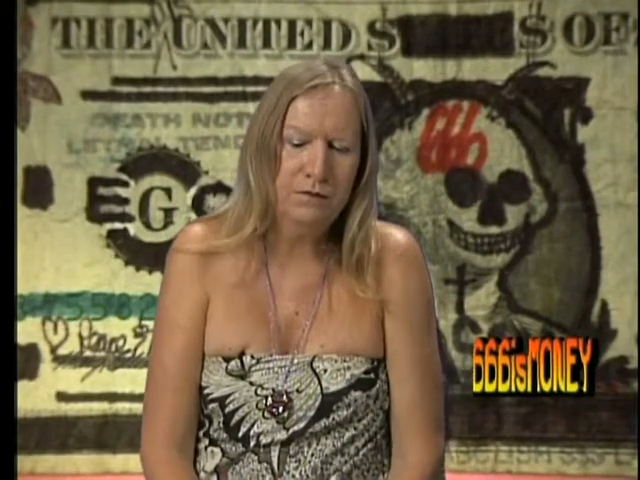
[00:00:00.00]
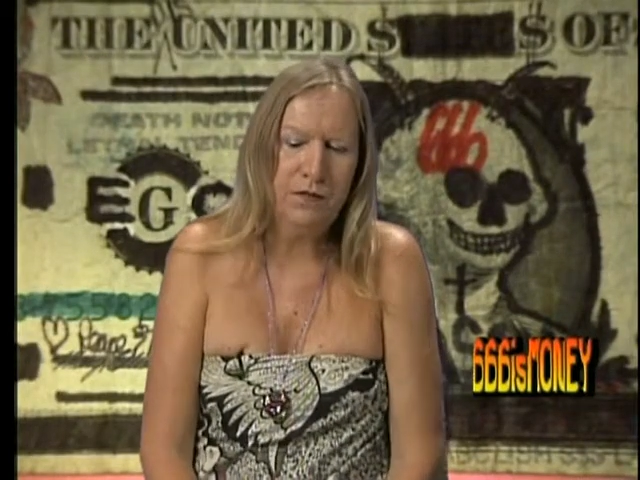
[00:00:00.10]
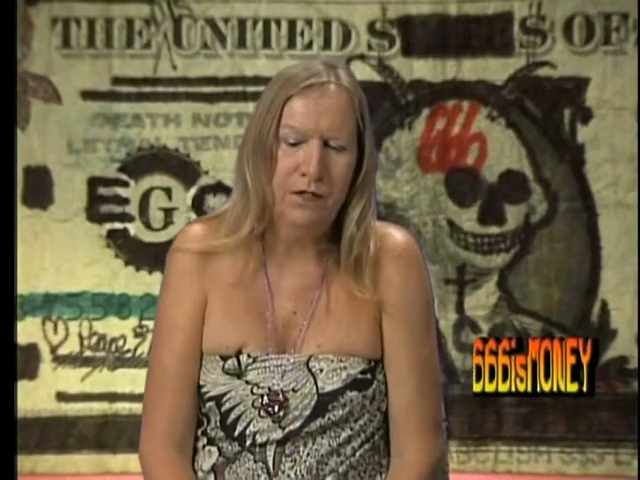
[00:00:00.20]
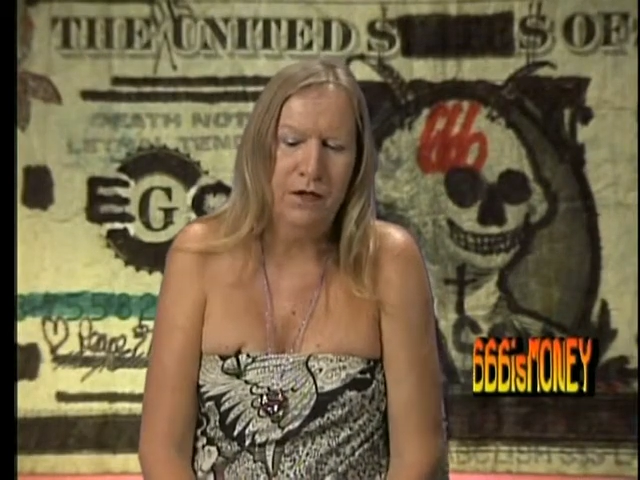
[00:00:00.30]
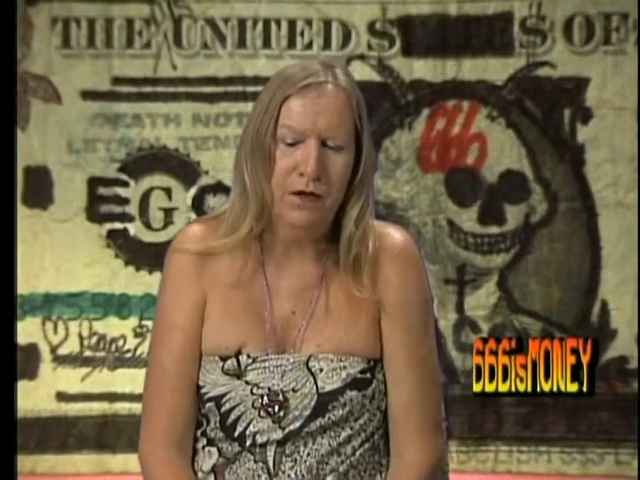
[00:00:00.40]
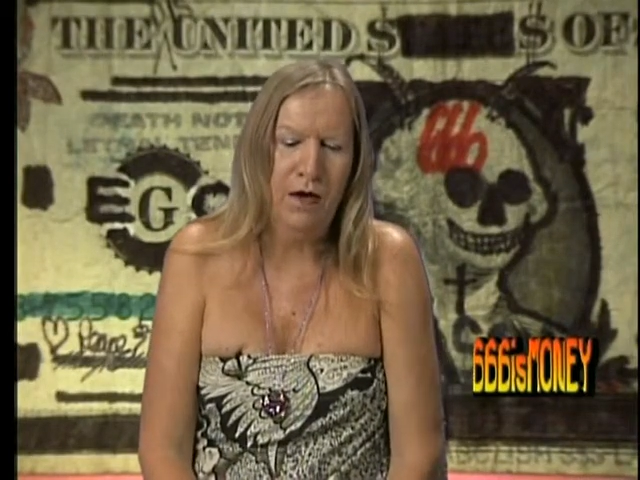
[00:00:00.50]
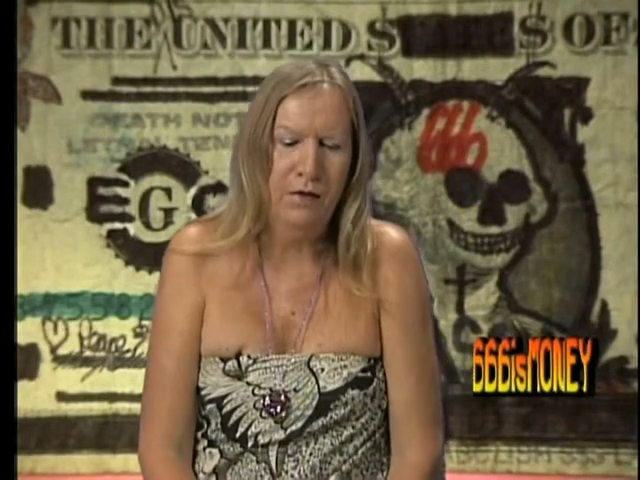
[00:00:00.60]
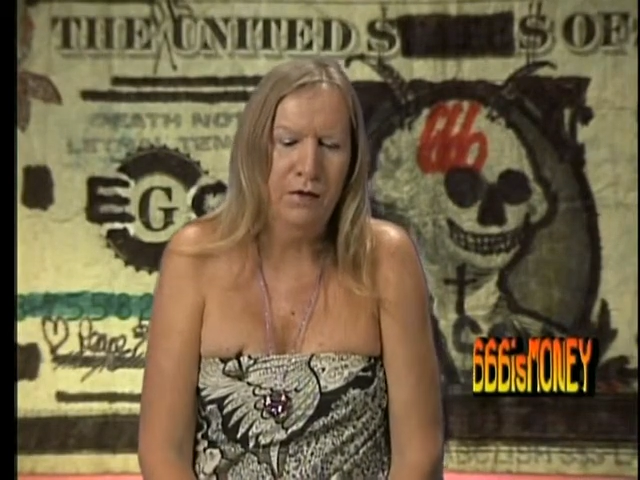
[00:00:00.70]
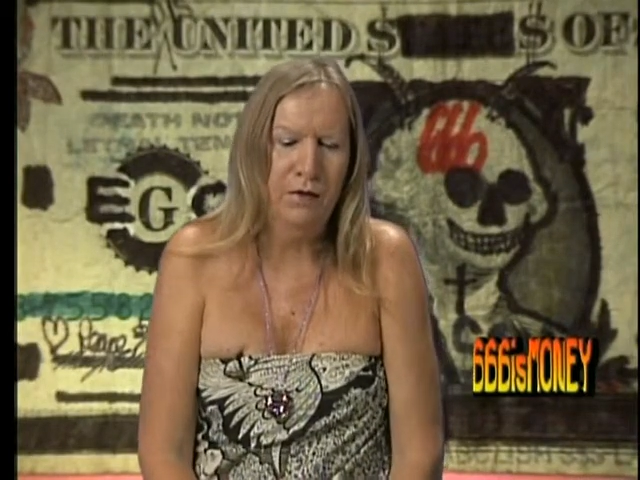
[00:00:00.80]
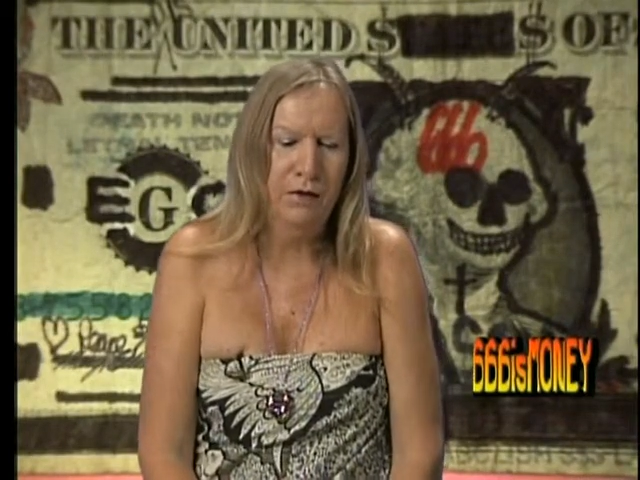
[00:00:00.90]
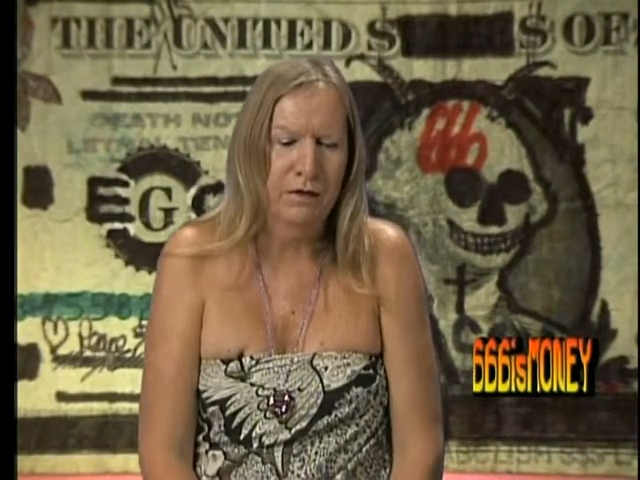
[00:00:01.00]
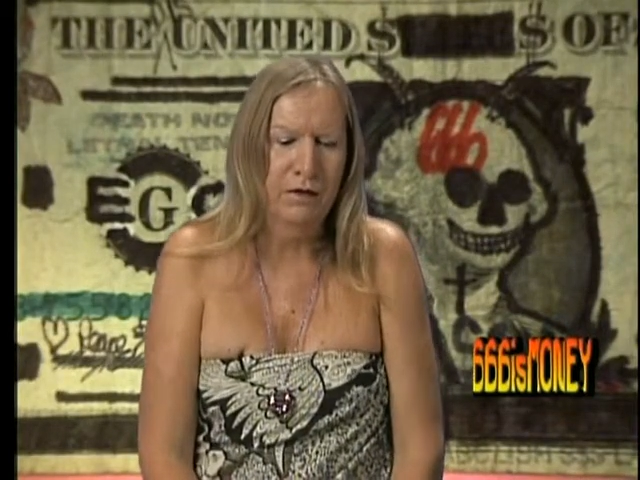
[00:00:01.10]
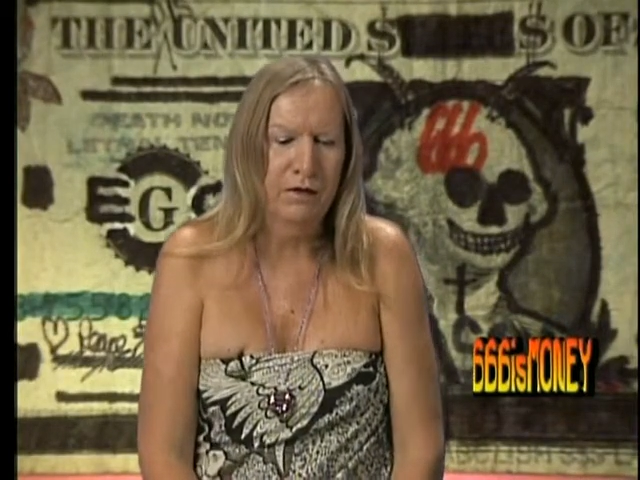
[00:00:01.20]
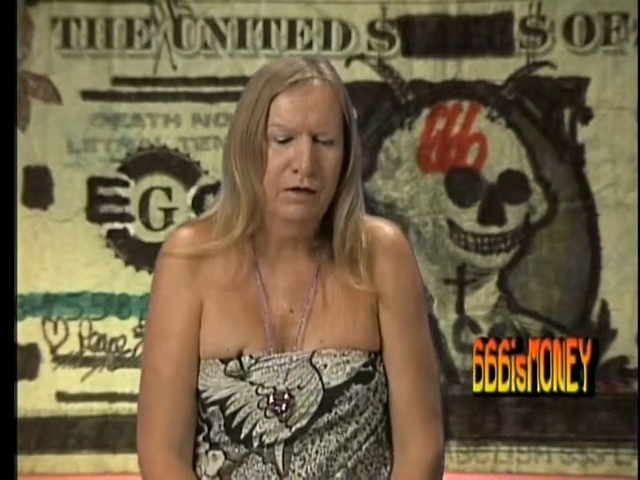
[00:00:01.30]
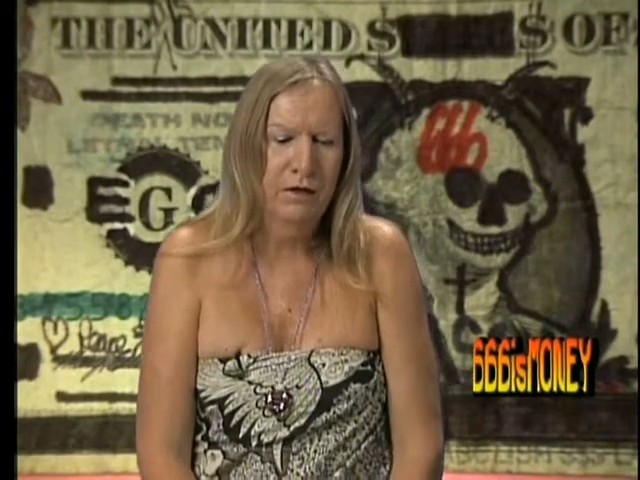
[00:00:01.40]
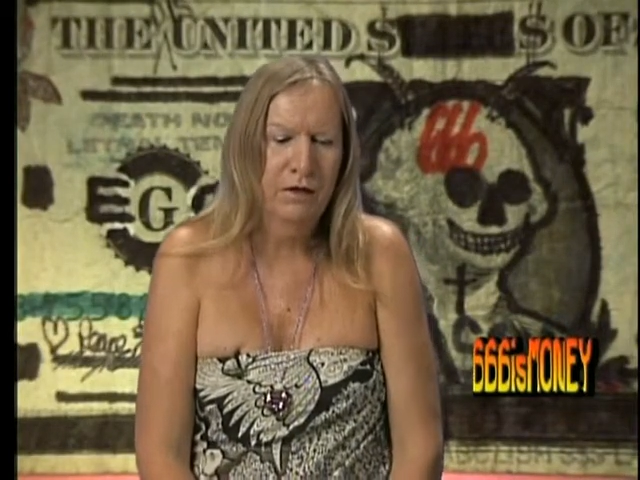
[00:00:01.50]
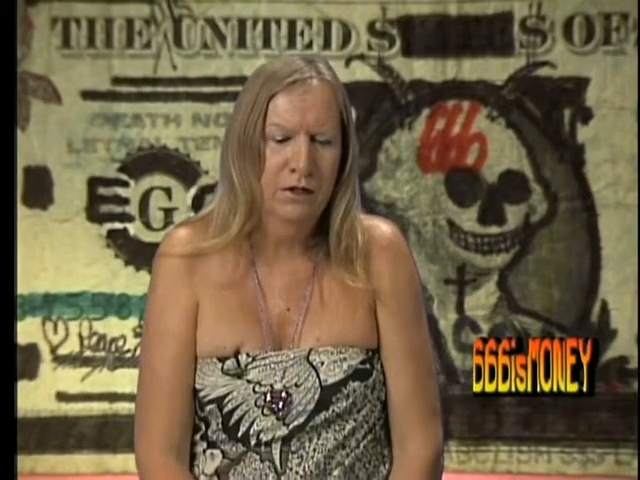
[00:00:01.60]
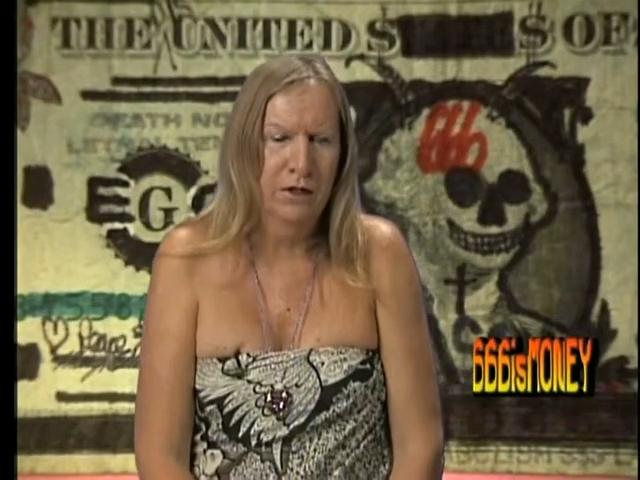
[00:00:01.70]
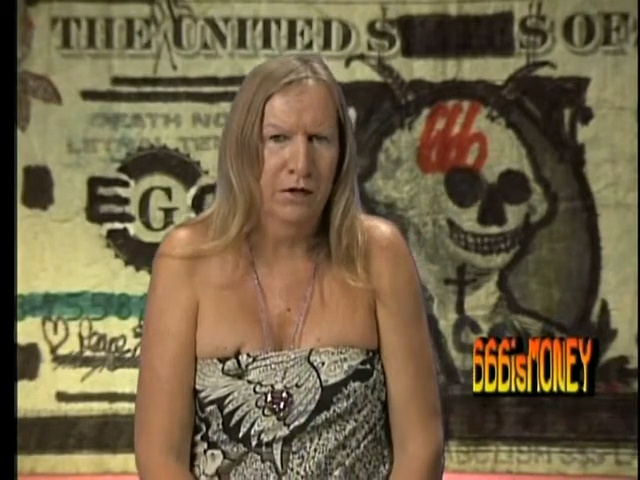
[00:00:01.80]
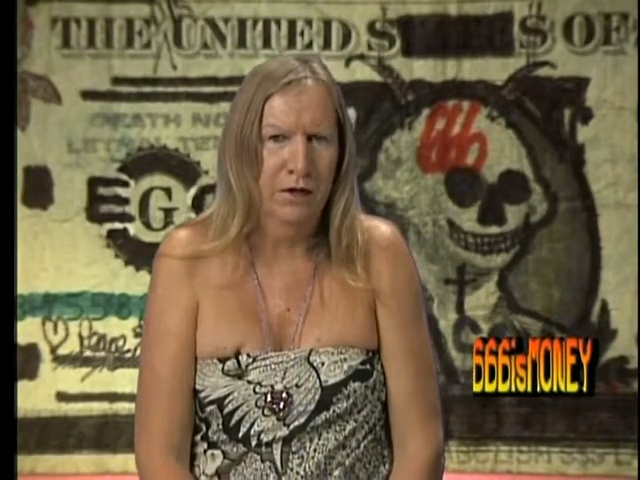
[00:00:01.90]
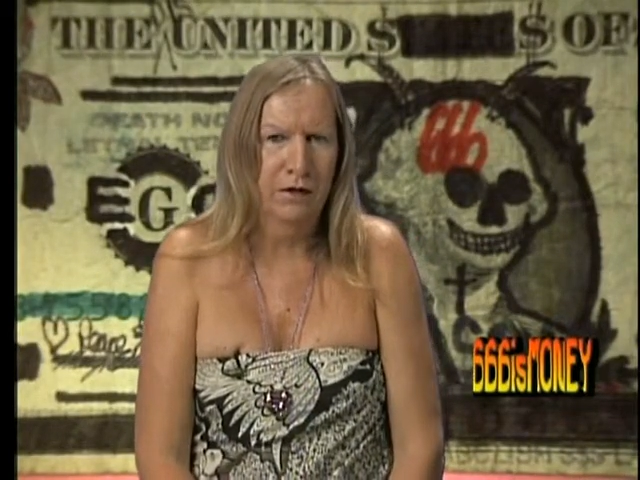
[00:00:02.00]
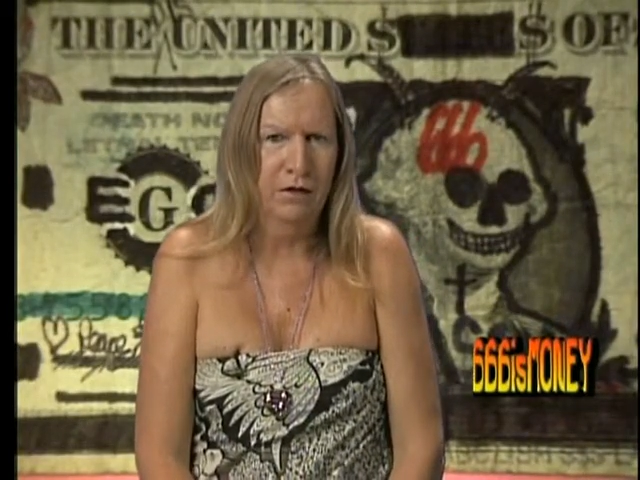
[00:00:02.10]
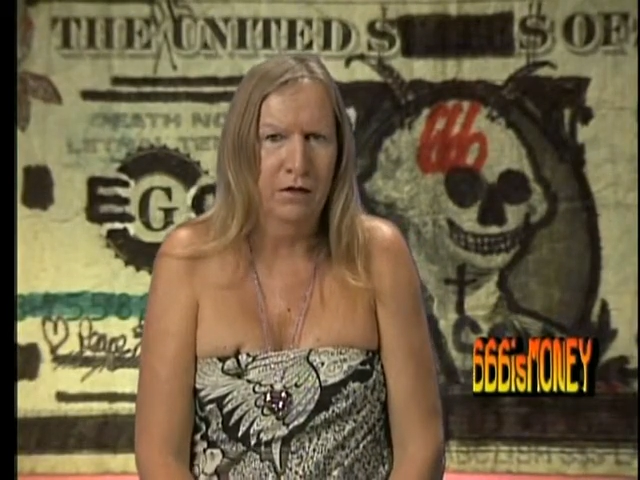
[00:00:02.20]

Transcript: You know, I remember showing